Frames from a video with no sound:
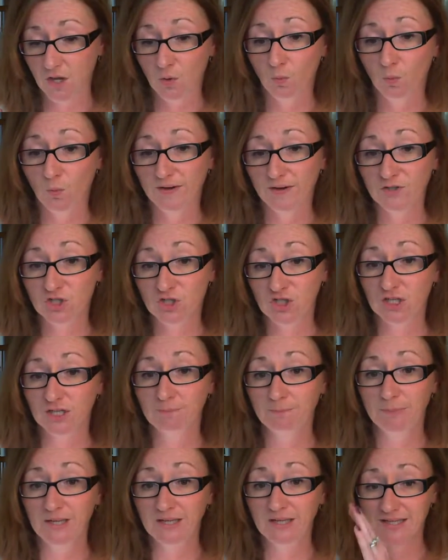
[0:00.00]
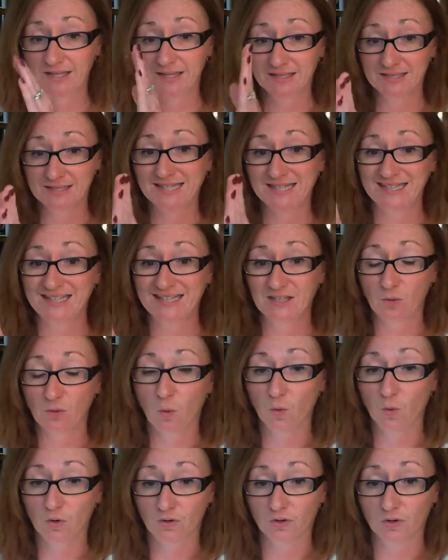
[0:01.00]
where she pins in
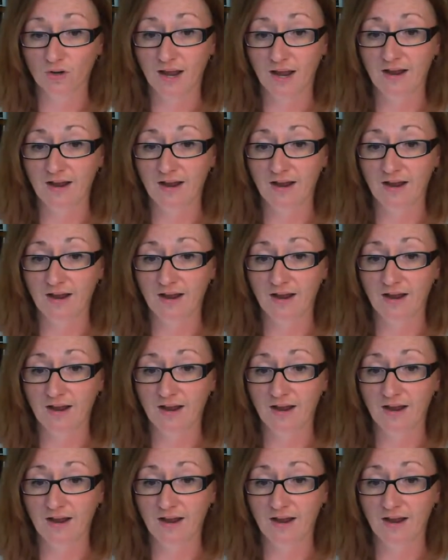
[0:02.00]
order